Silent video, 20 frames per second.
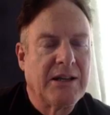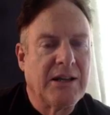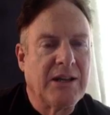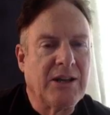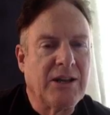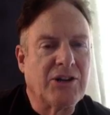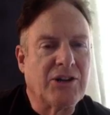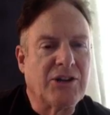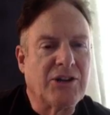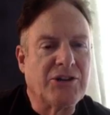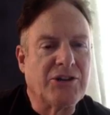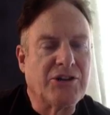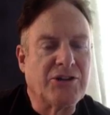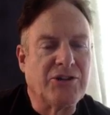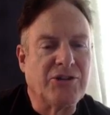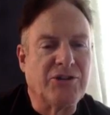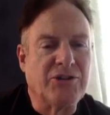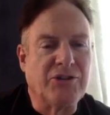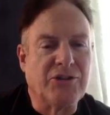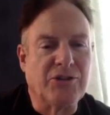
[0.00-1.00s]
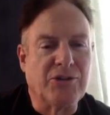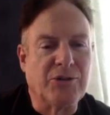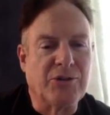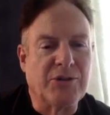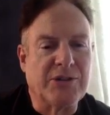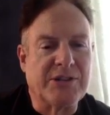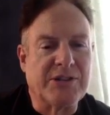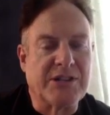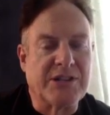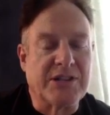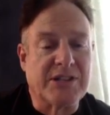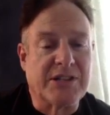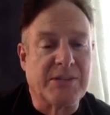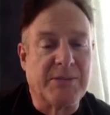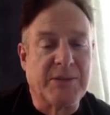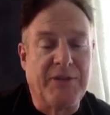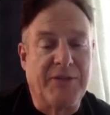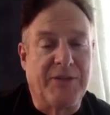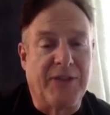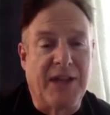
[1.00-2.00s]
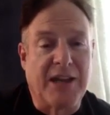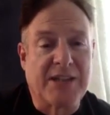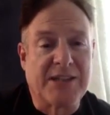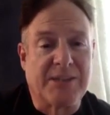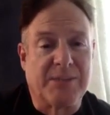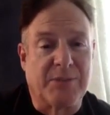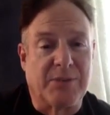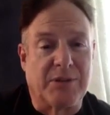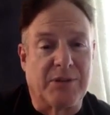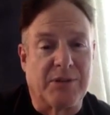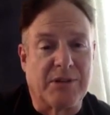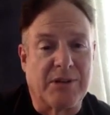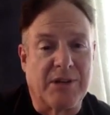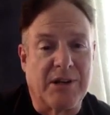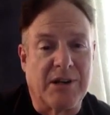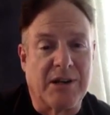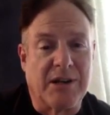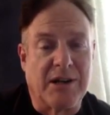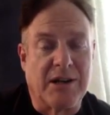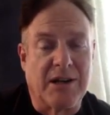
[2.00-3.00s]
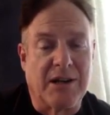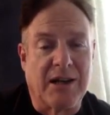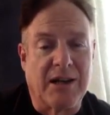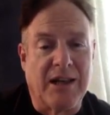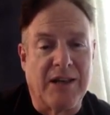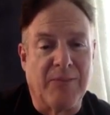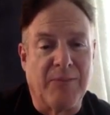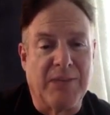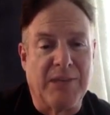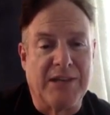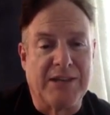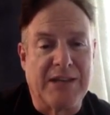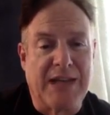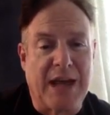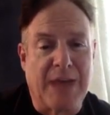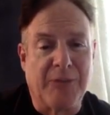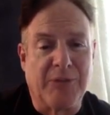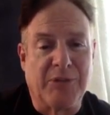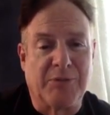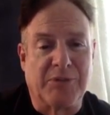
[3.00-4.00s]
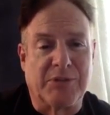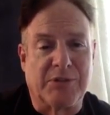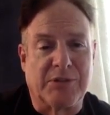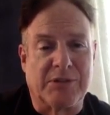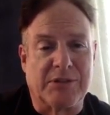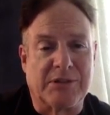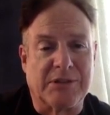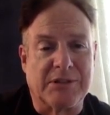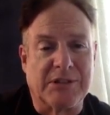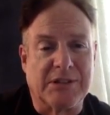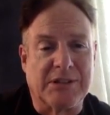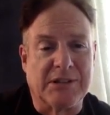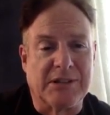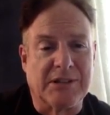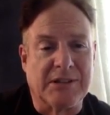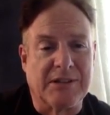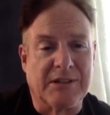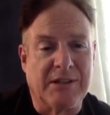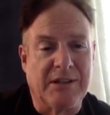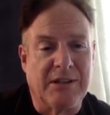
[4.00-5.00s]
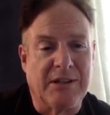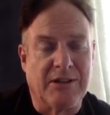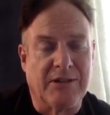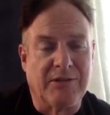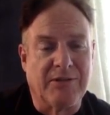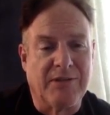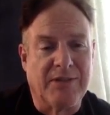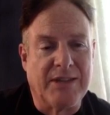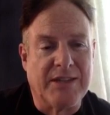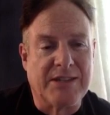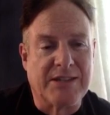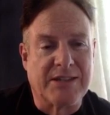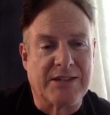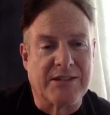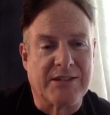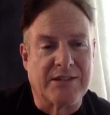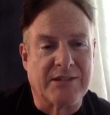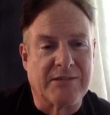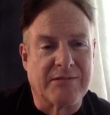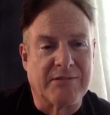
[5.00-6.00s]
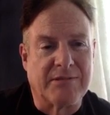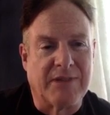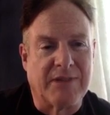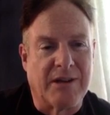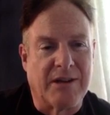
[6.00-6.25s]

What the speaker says: encourage you to do is just to be flexible and be adaptable. These are